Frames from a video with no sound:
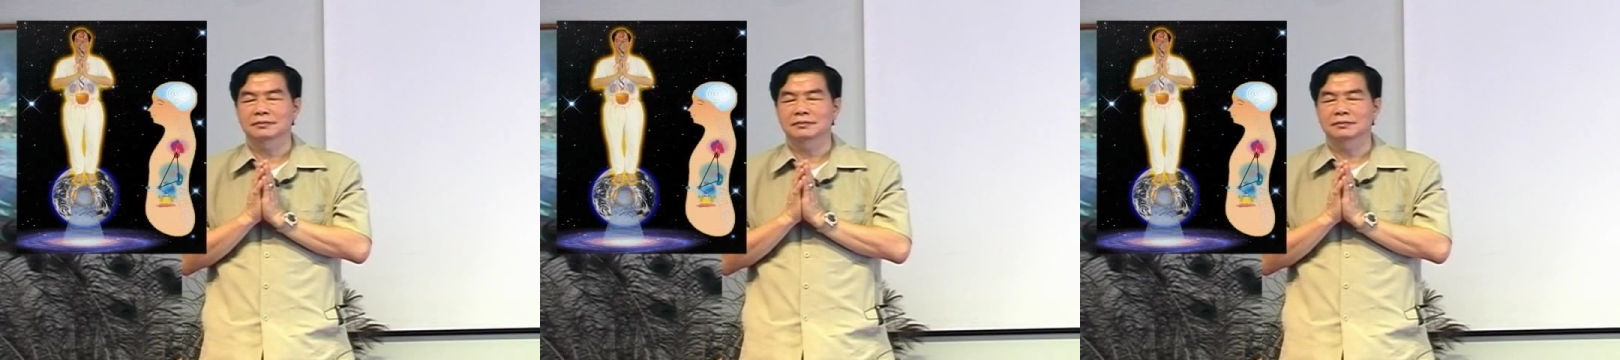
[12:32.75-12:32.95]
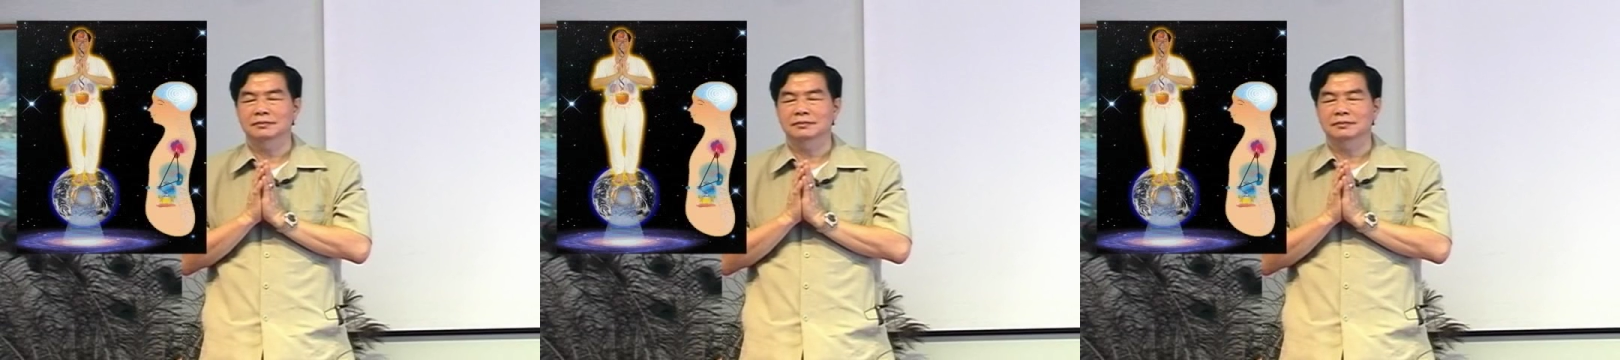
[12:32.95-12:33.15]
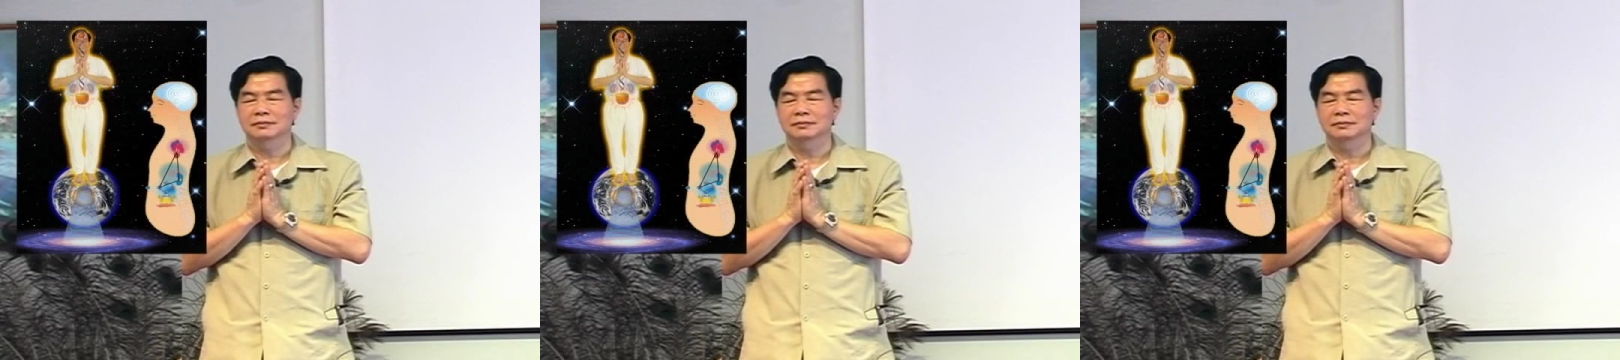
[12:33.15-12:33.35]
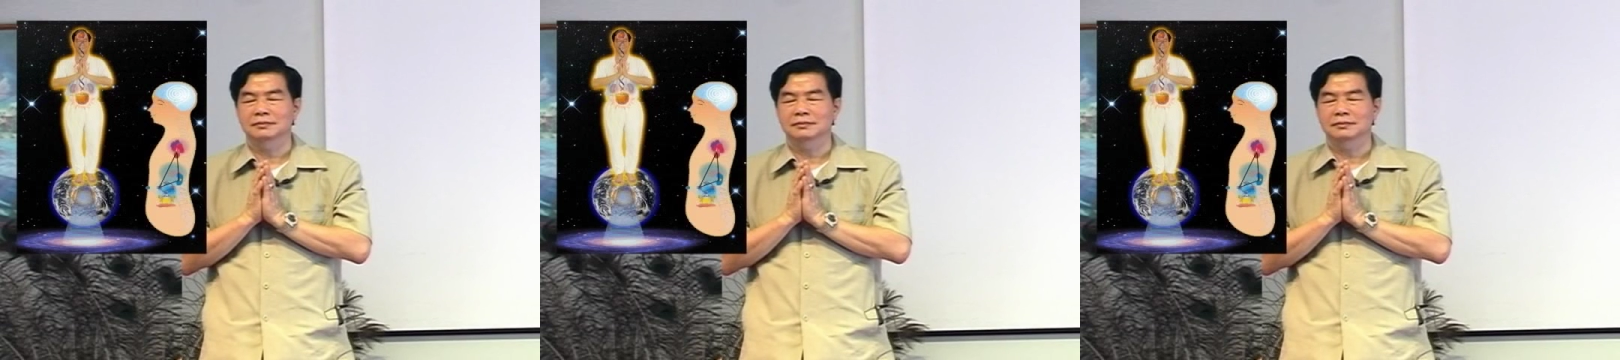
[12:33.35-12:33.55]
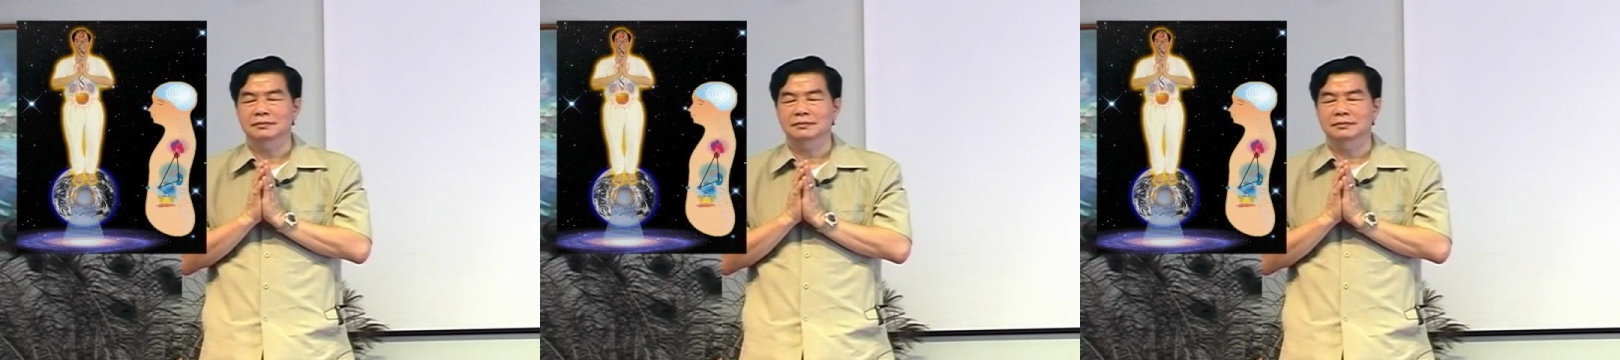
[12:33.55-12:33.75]

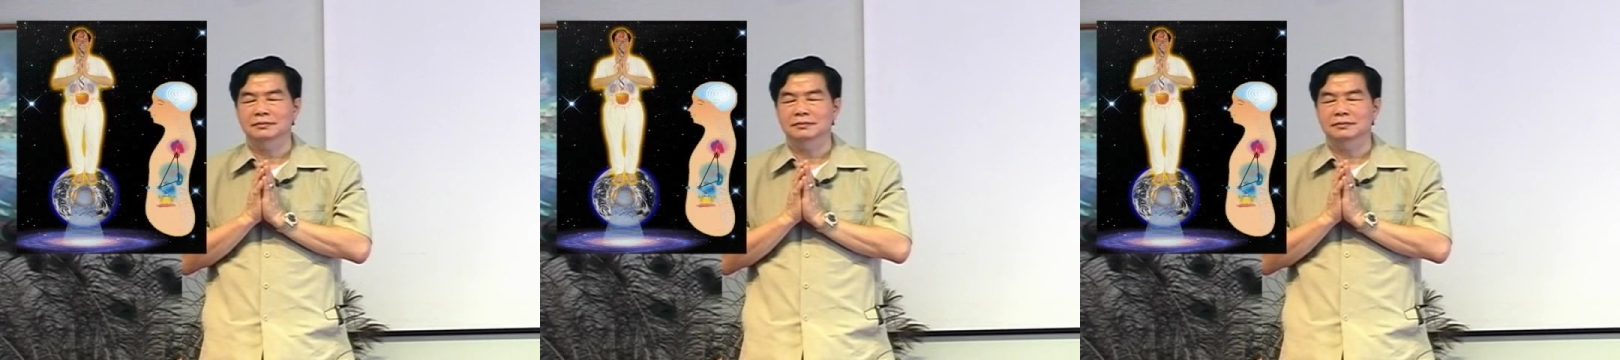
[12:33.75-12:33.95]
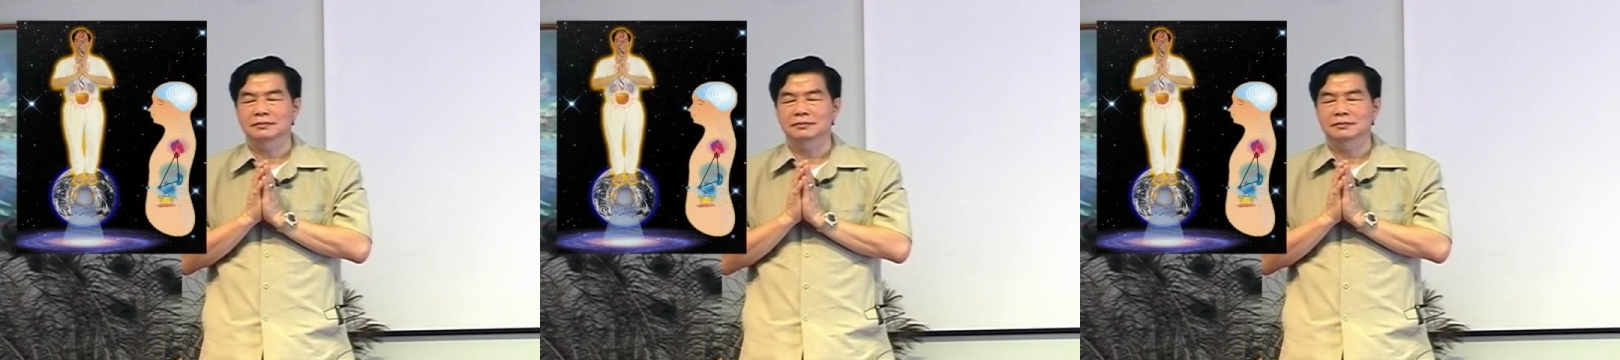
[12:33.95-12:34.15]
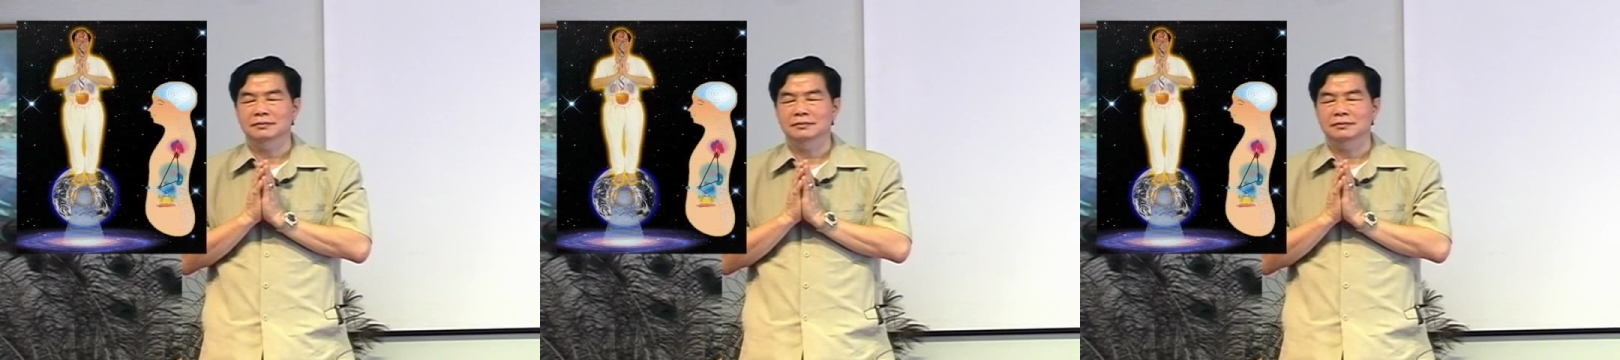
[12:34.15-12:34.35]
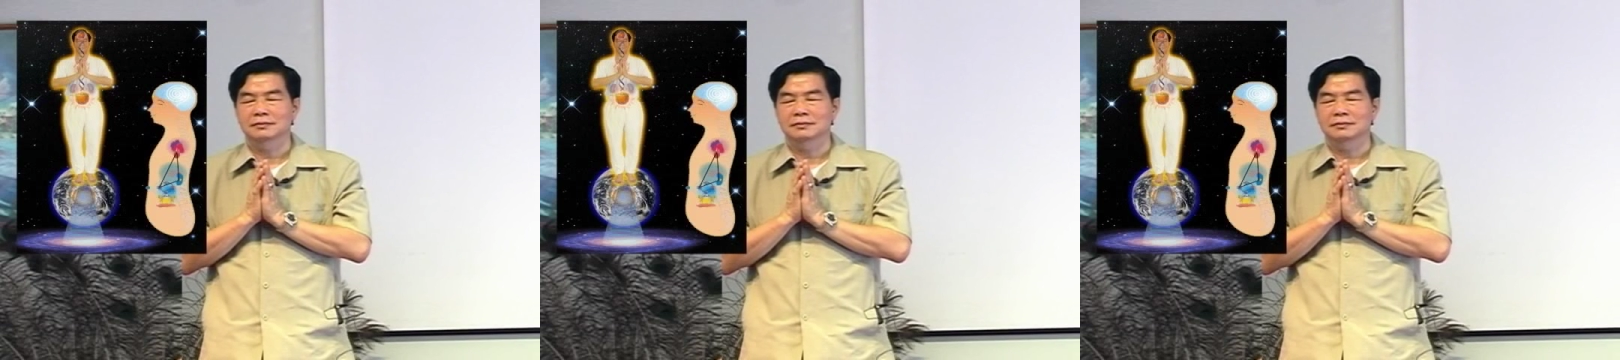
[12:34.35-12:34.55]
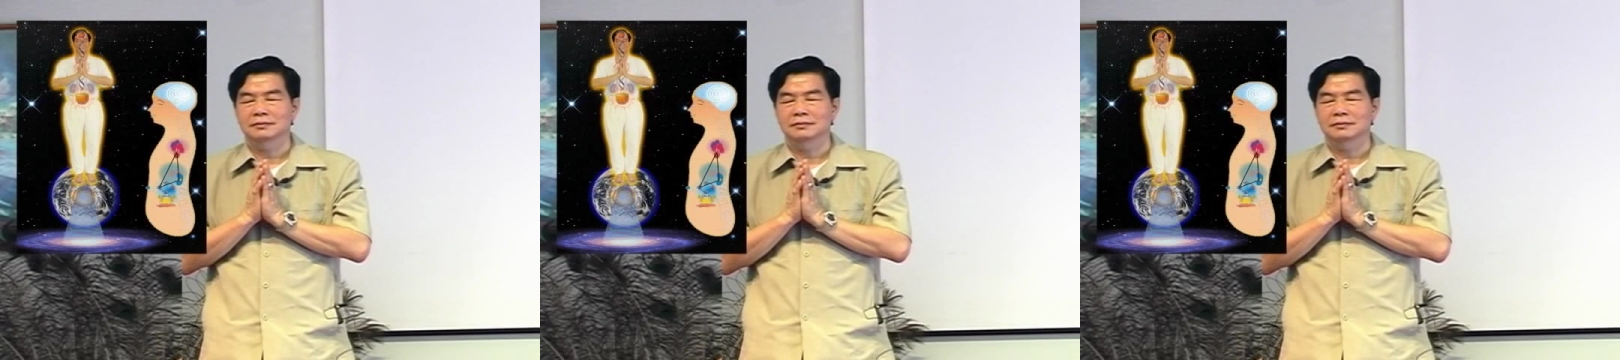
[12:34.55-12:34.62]
(no one is talking)